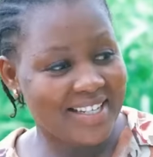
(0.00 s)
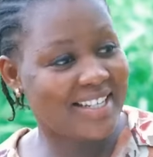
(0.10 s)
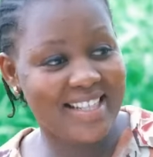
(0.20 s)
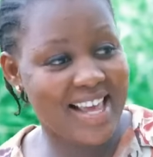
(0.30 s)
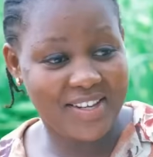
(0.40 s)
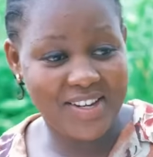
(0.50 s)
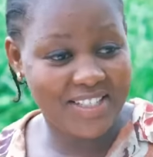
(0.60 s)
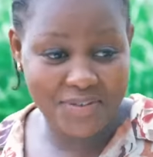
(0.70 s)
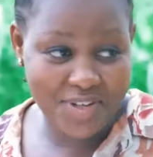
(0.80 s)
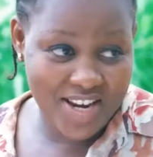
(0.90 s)
it's like you
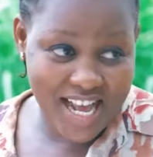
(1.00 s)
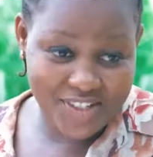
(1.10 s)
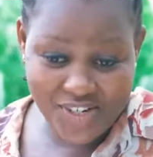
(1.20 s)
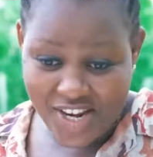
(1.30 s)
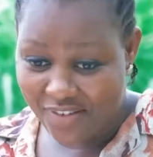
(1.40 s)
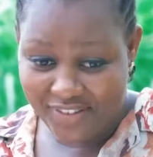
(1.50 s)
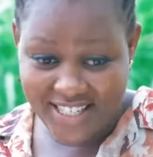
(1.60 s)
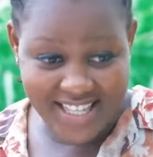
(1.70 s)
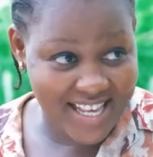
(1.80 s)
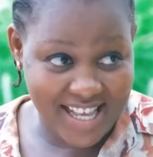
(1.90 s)
don't even know that children of
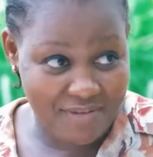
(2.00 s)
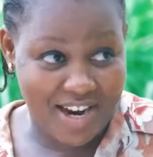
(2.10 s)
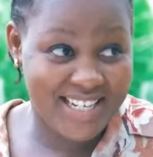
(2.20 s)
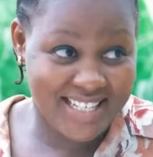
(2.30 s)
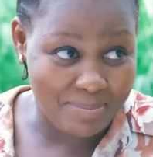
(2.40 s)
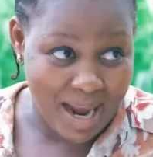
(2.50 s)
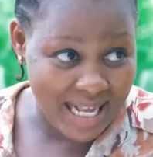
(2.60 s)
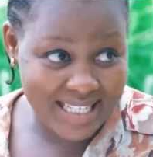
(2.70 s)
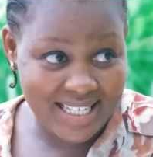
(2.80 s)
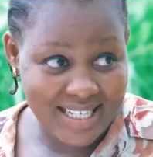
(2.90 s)
these days, they're very
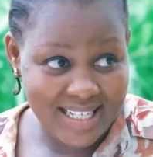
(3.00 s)
smart.